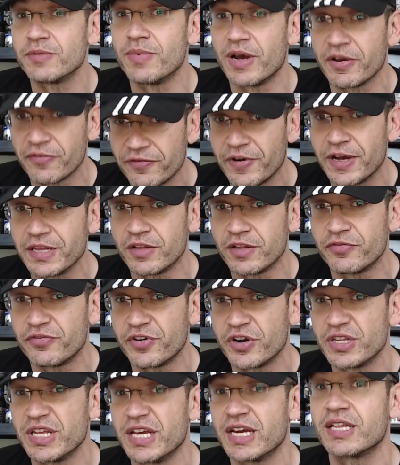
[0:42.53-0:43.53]
my final
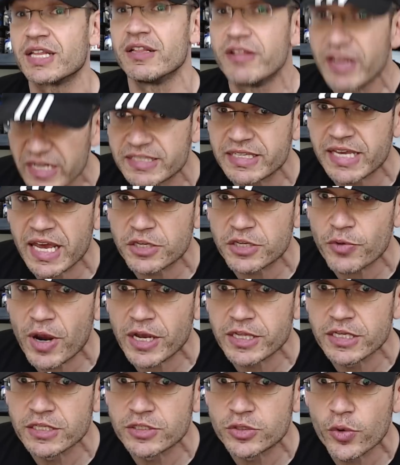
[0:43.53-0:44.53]
verdict. Let's get right
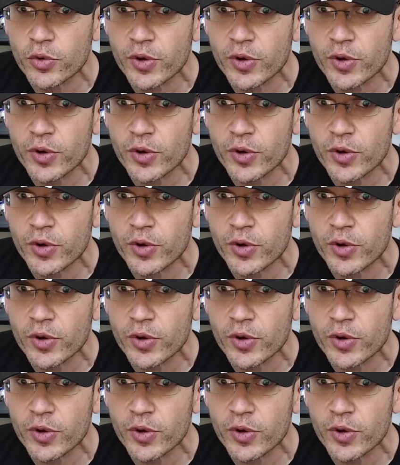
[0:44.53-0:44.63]
into